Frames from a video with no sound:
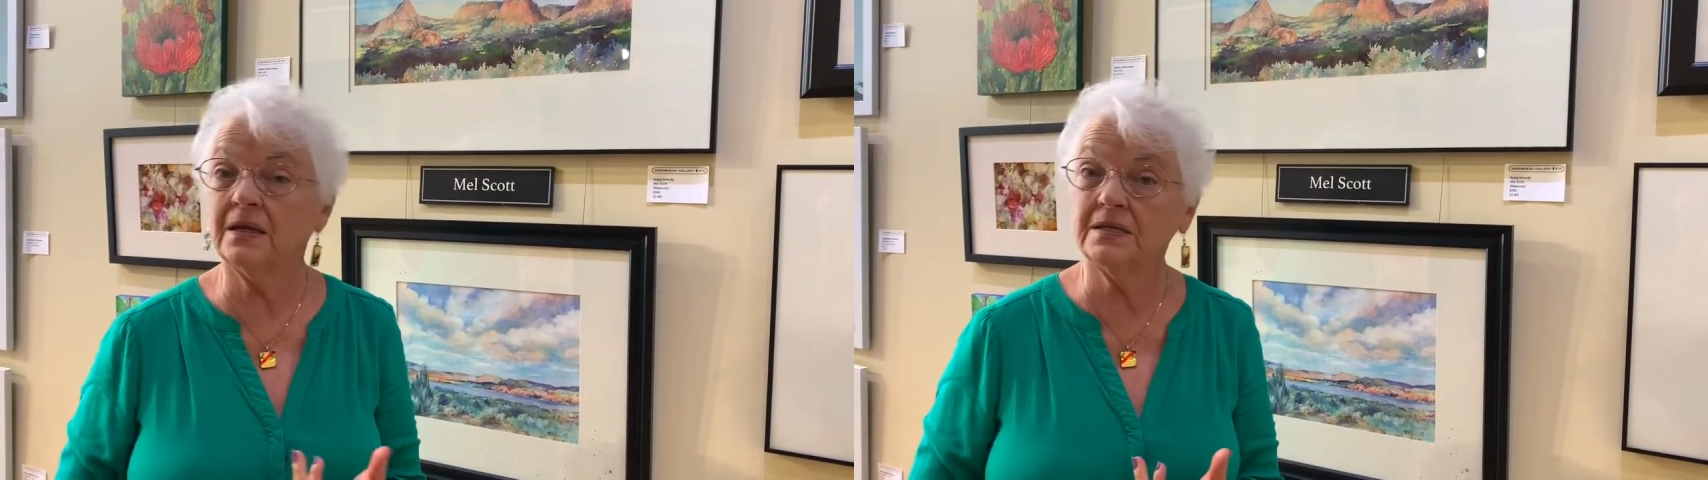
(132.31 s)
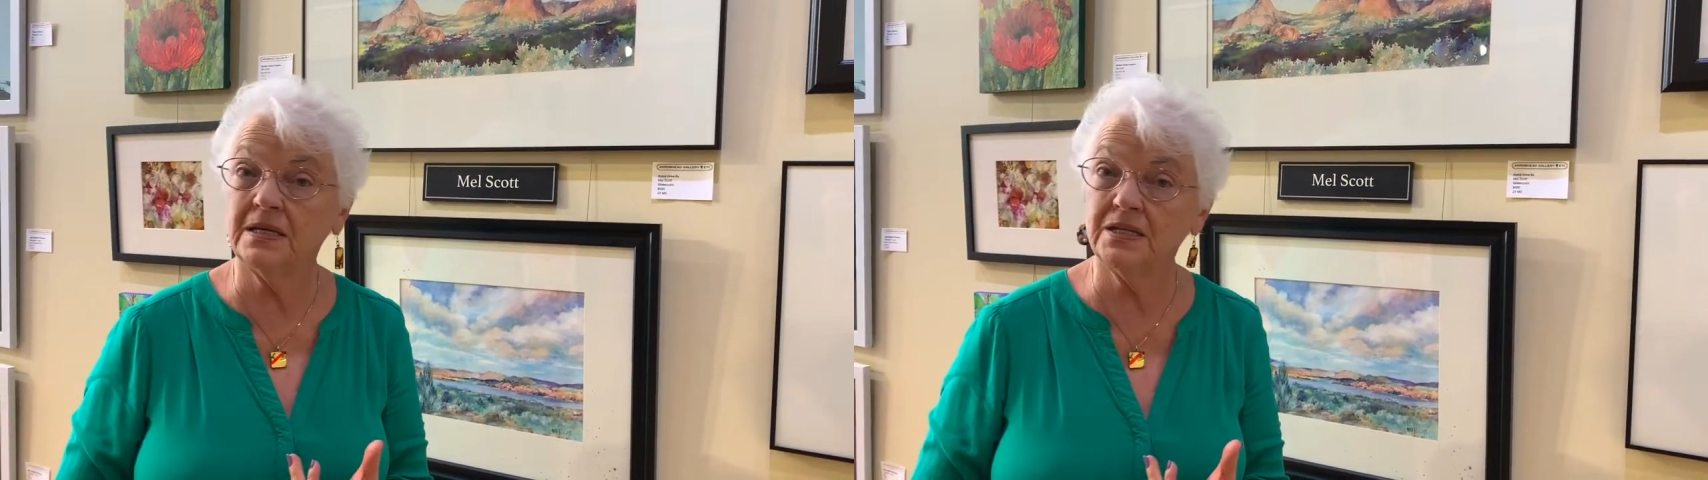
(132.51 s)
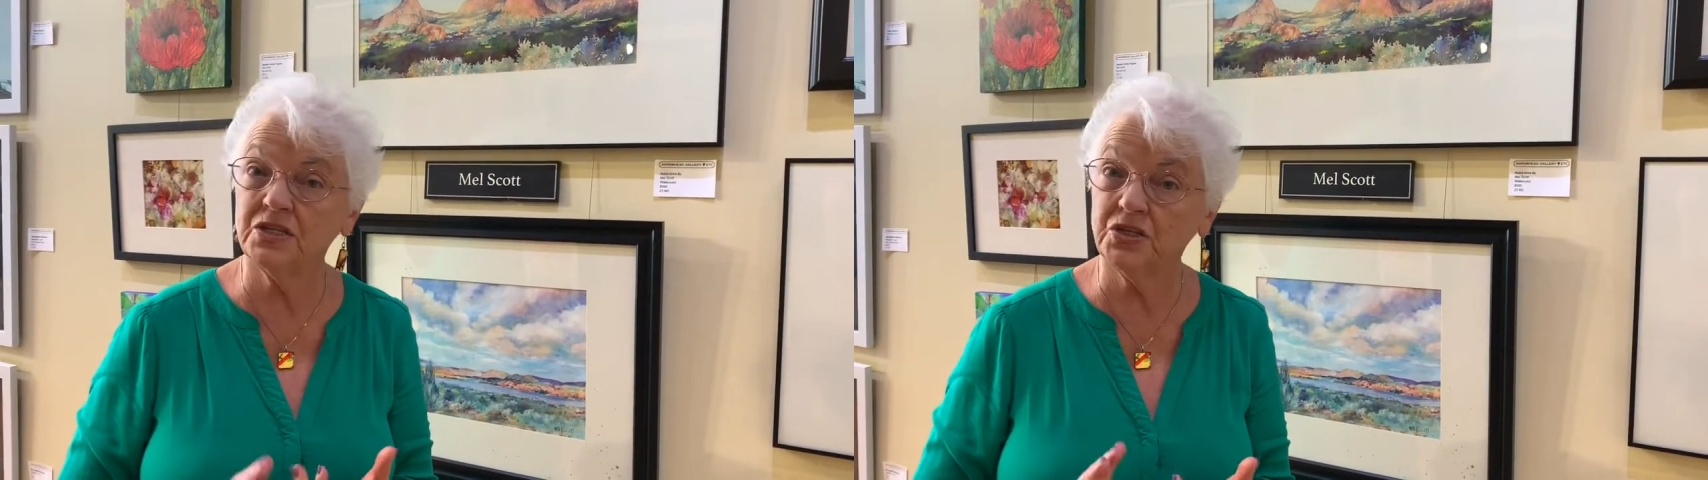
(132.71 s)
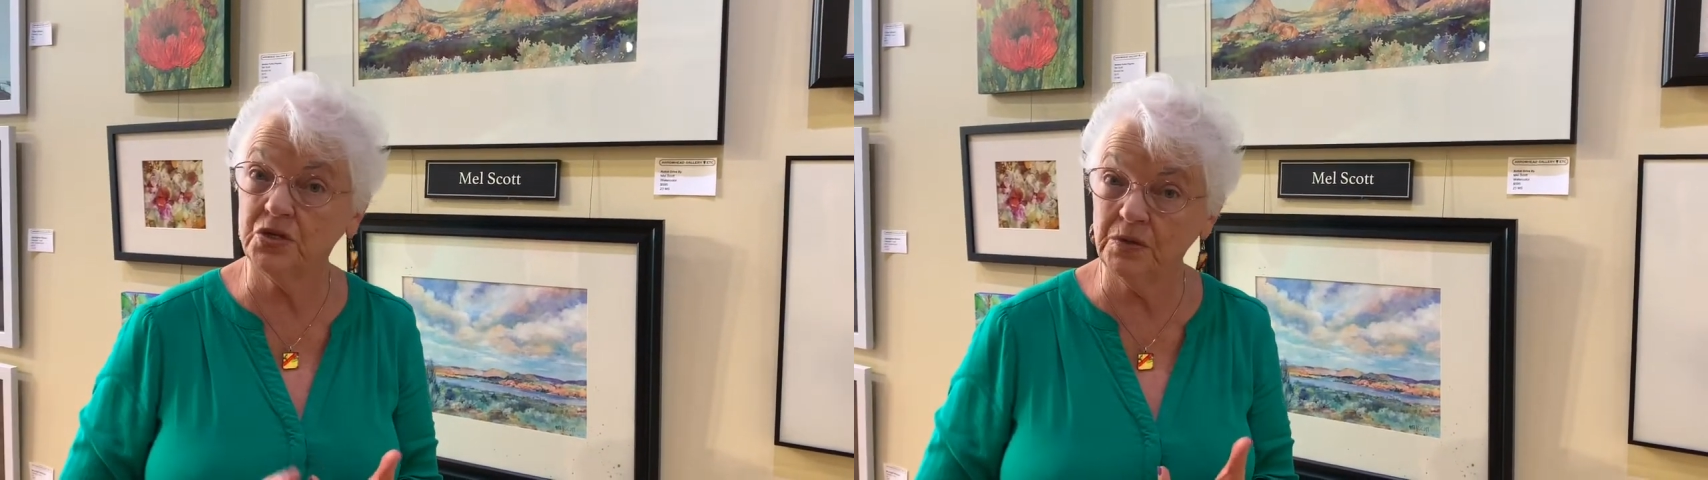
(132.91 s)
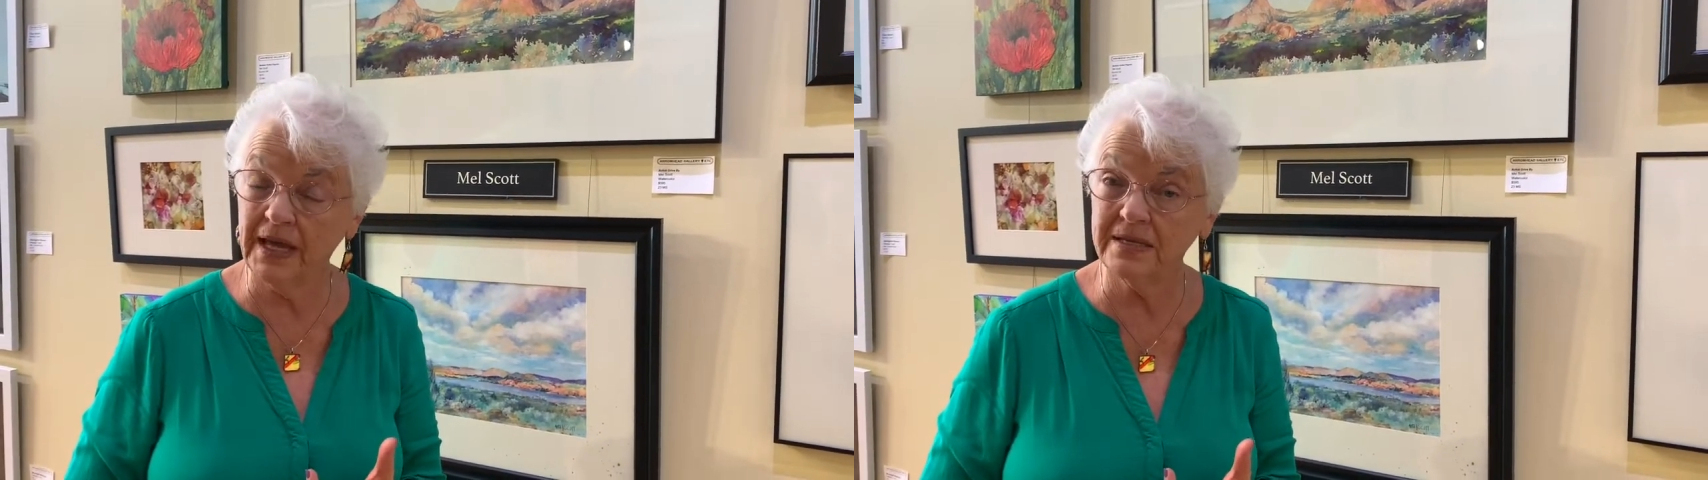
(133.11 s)
teach
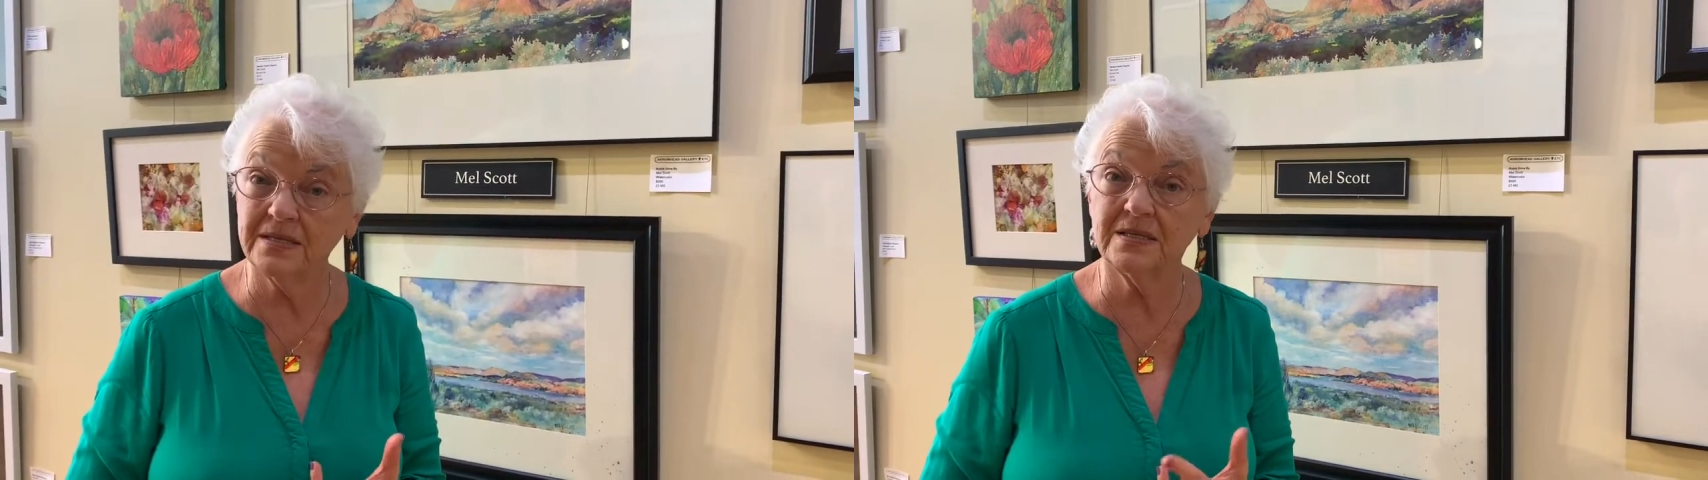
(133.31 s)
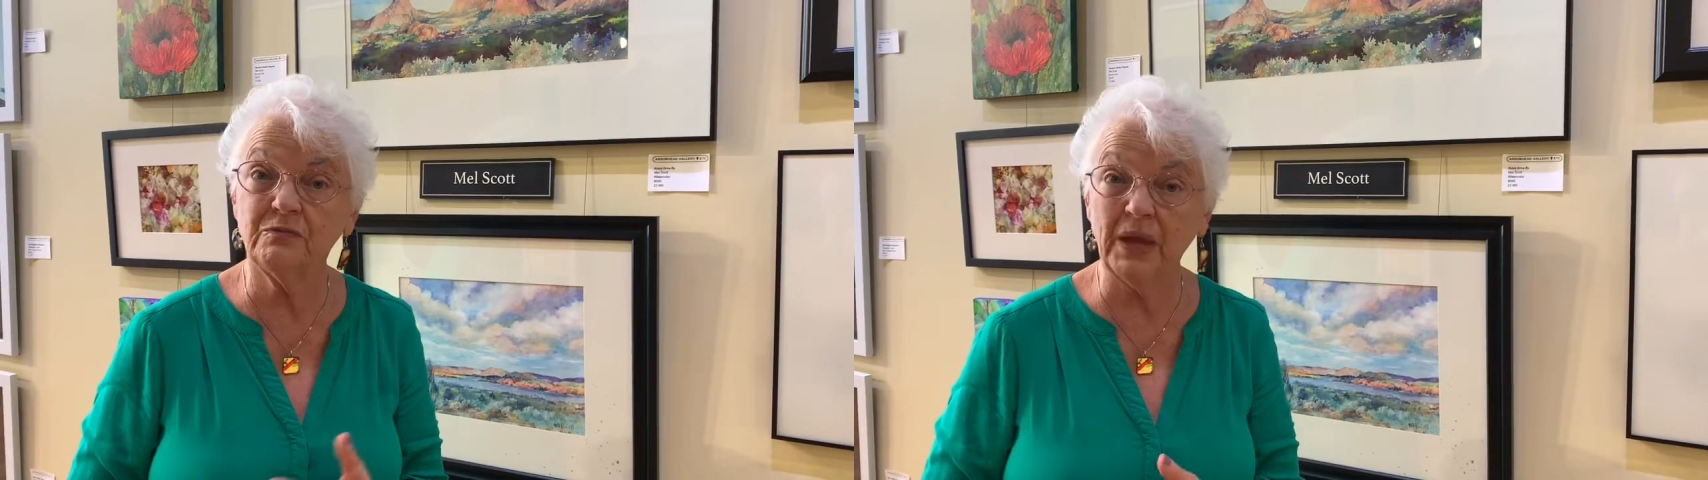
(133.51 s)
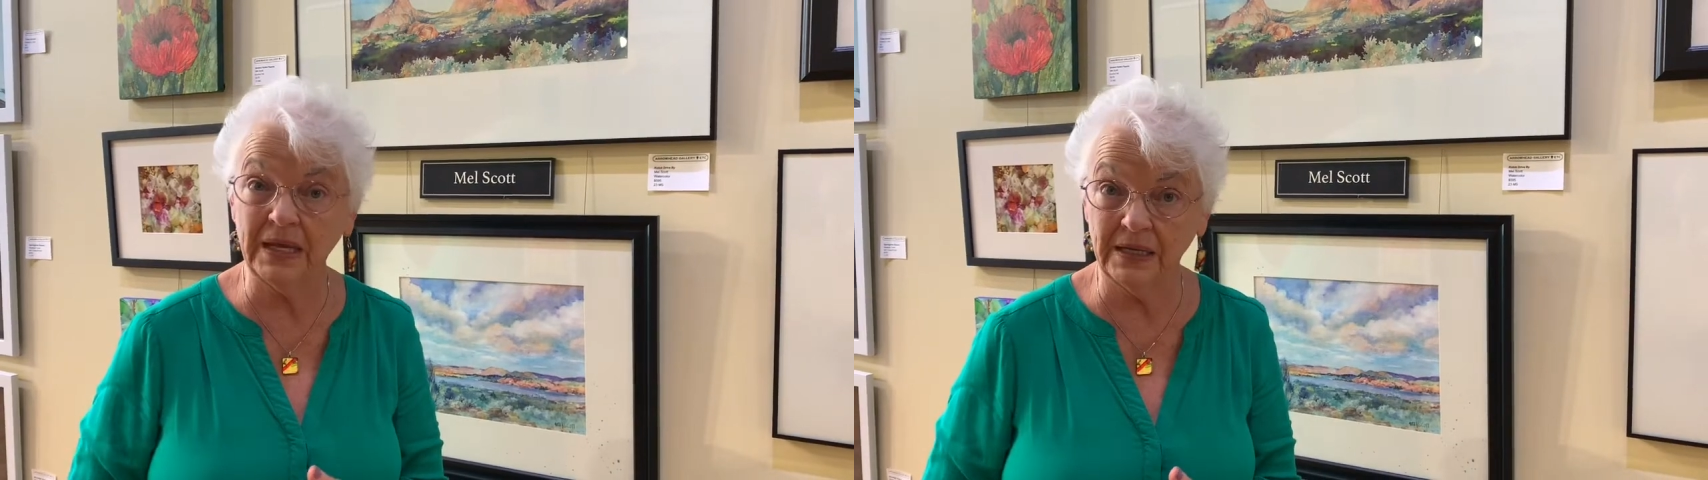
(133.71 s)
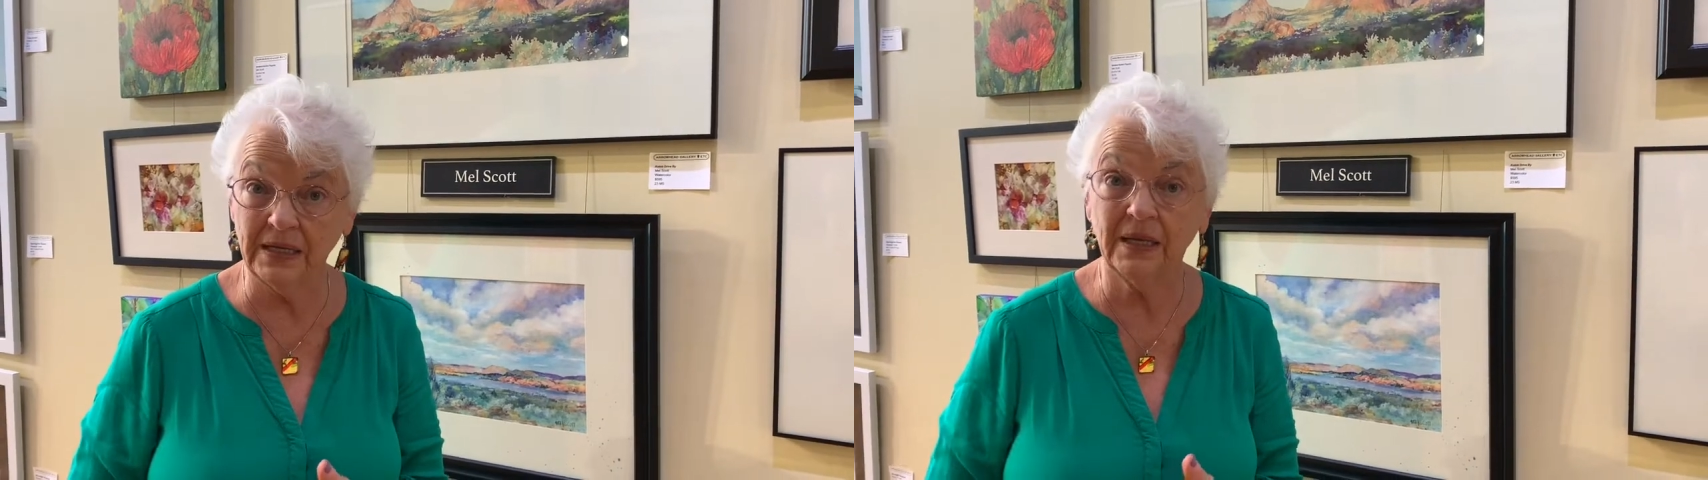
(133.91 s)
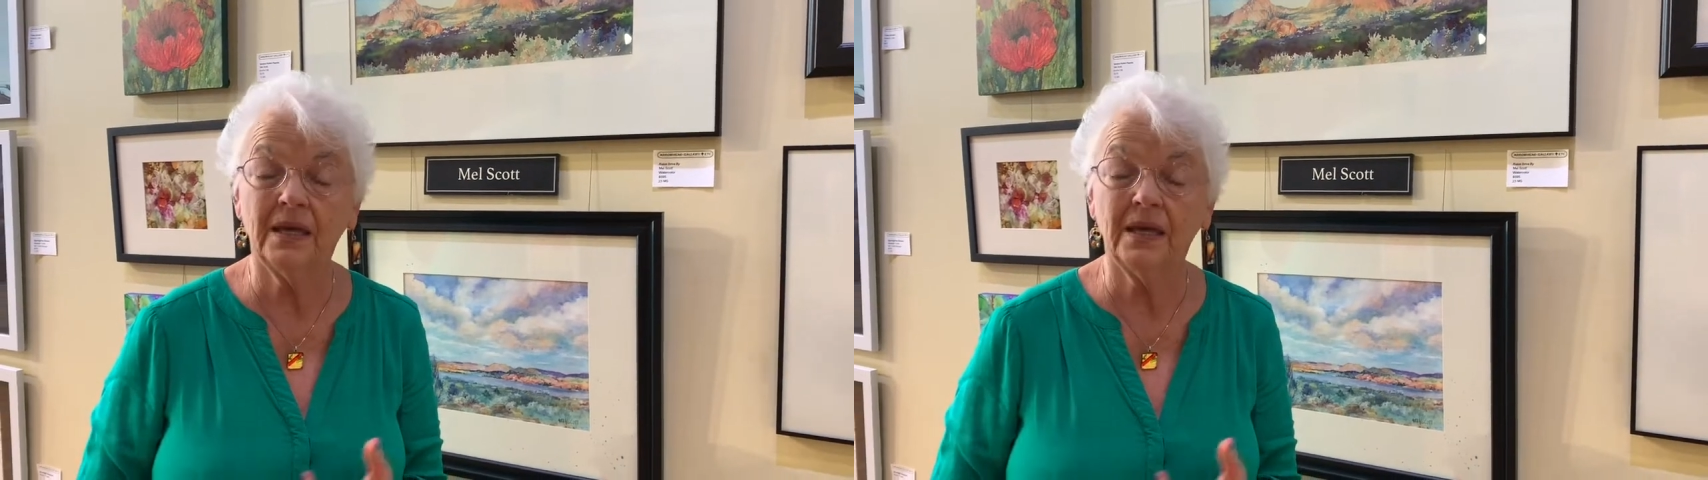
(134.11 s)
two classes of painting